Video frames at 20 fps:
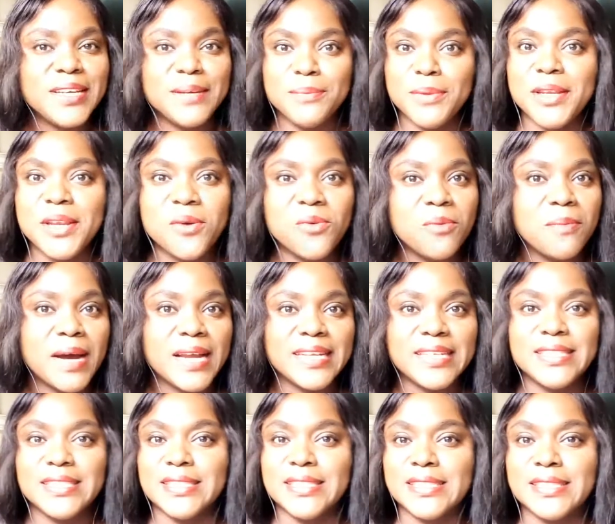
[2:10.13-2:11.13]
being a woman
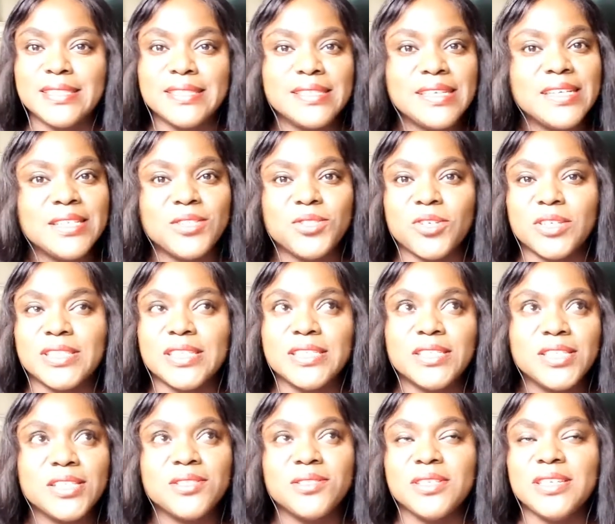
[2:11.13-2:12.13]
is is just
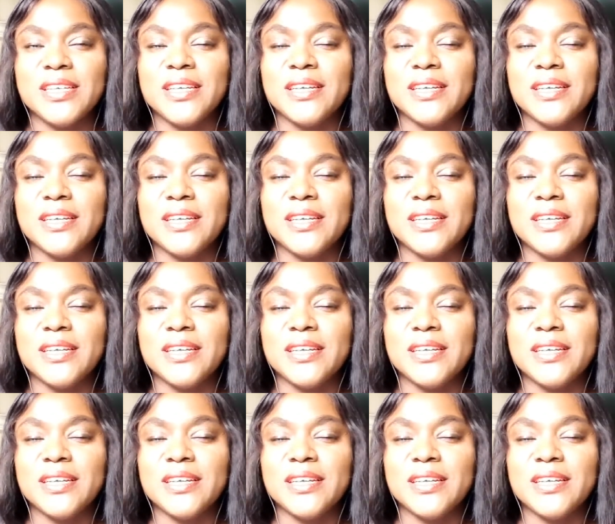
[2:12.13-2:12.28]
it's